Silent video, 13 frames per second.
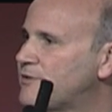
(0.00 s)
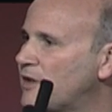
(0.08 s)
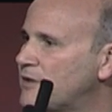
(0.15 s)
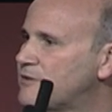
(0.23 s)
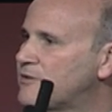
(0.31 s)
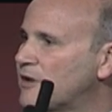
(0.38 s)

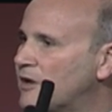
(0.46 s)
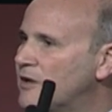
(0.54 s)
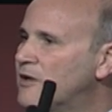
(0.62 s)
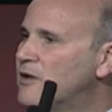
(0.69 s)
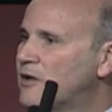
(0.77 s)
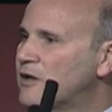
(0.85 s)
that
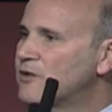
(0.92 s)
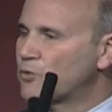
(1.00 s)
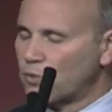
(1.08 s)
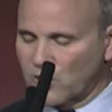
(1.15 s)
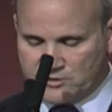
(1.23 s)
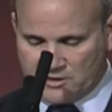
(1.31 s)
the
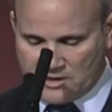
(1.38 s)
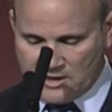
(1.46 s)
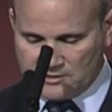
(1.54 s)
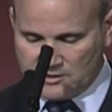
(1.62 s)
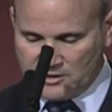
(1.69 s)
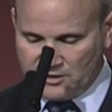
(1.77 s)
work that
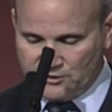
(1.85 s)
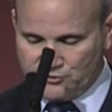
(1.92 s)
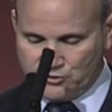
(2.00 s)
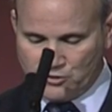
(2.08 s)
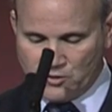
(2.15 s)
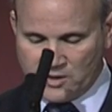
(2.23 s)
Ed Lee is
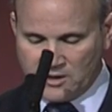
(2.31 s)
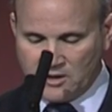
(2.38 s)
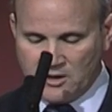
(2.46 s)
doing,